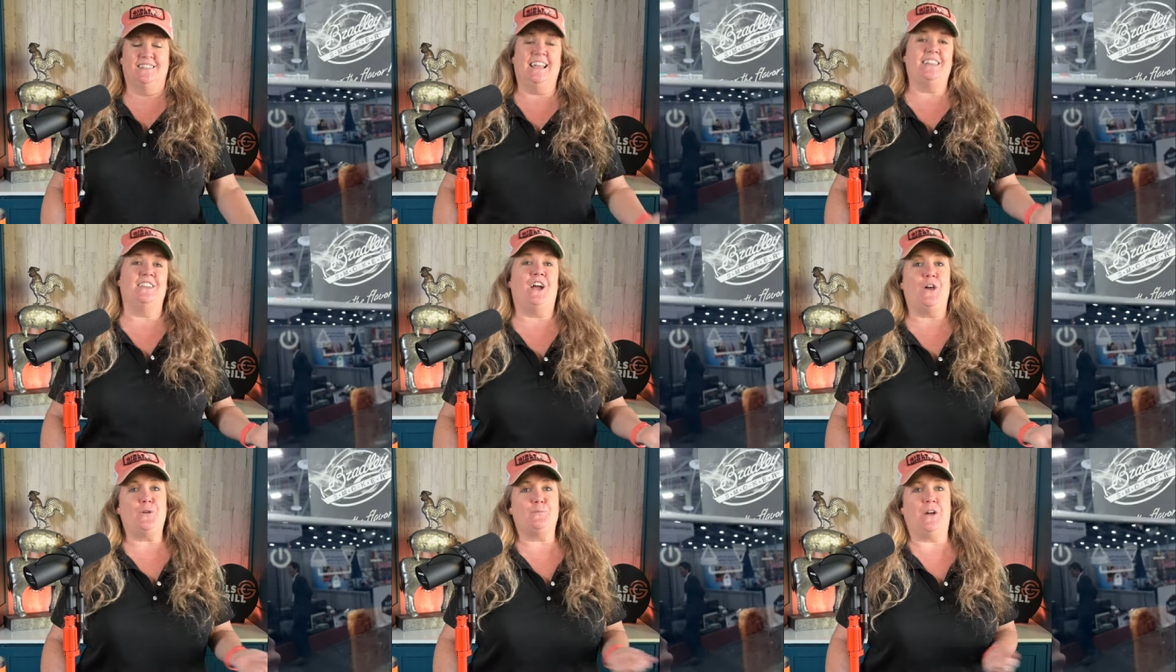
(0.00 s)
Like the
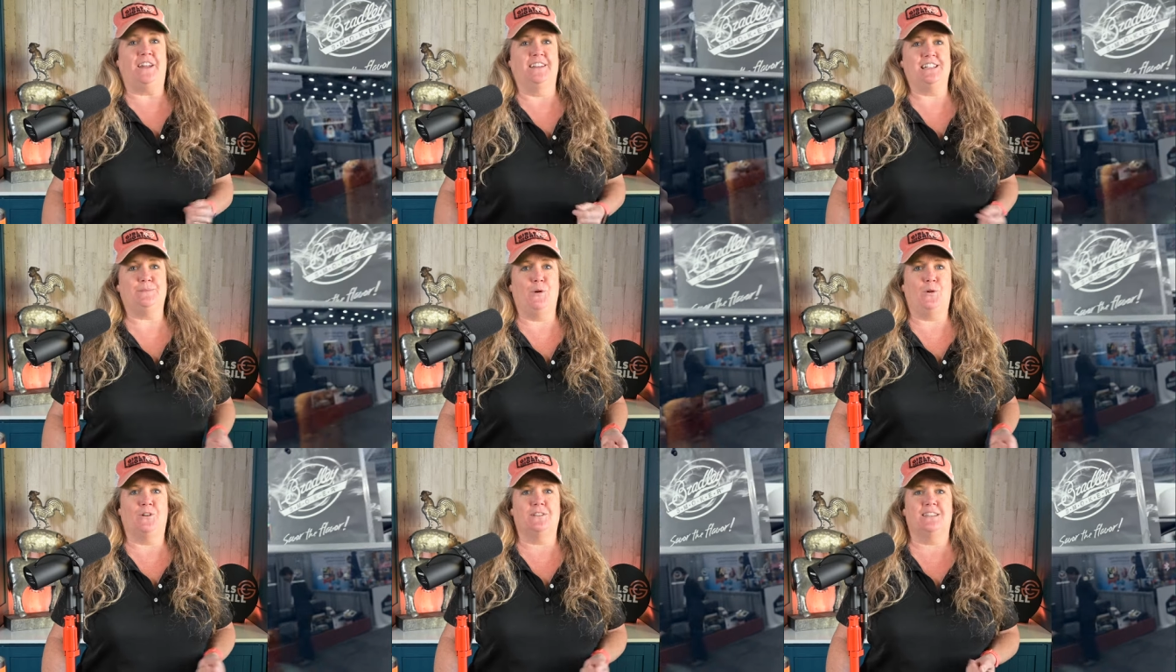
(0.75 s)
other Bradley
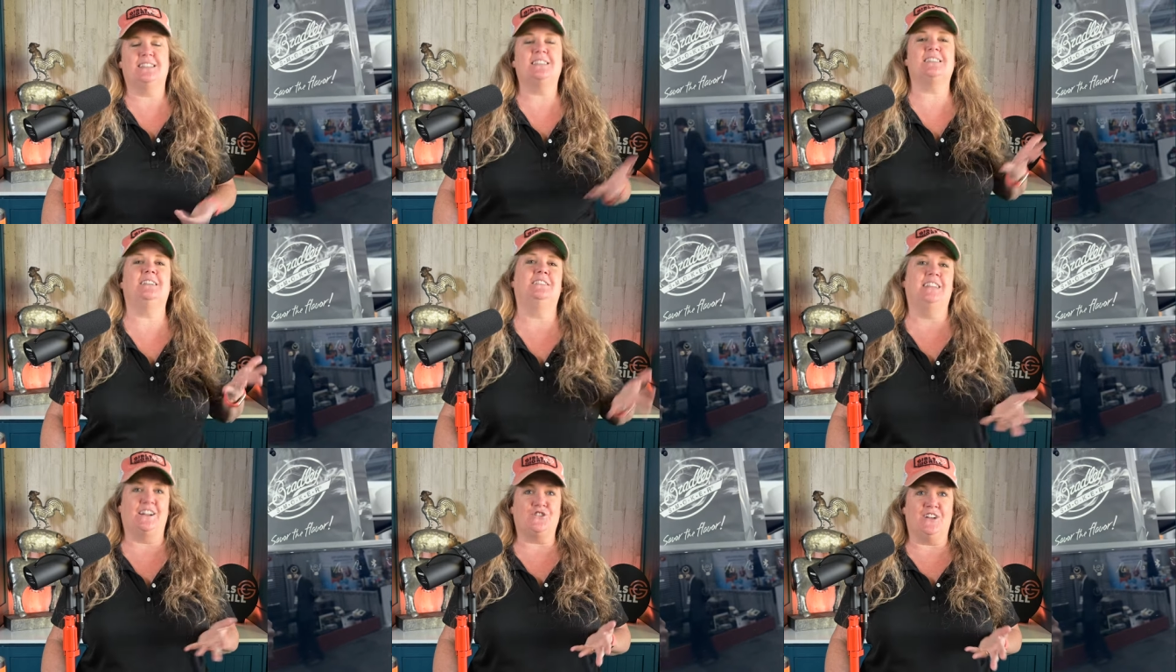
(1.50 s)
smokers, this is an
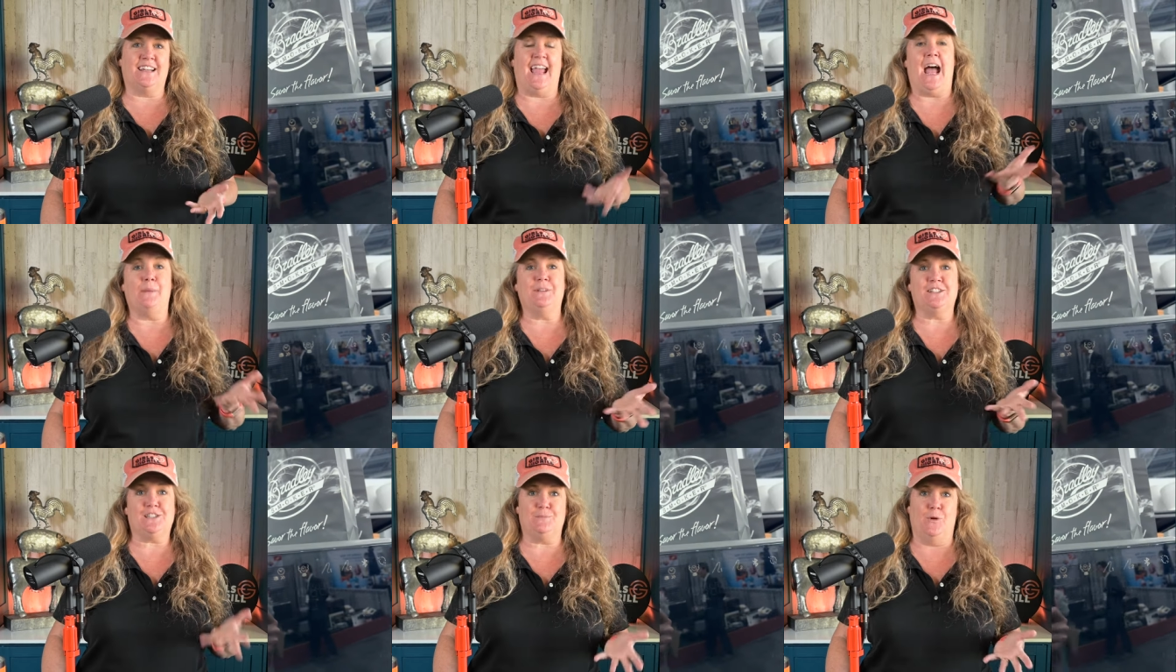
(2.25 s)
electric
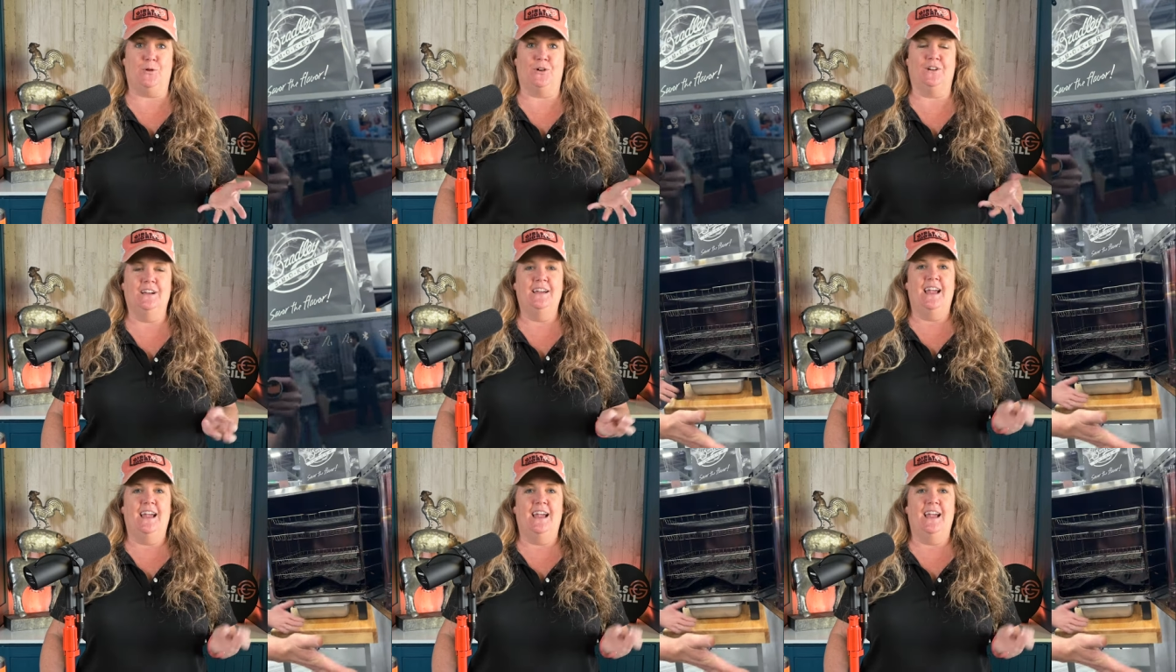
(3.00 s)
cabinet smoker,